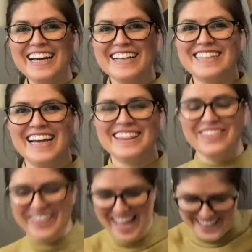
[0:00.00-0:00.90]
It's like the
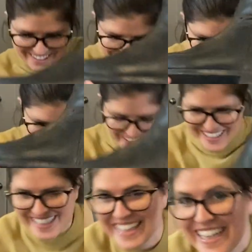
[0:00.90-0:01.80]
length of my
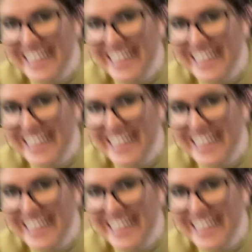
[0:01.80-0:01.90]
body.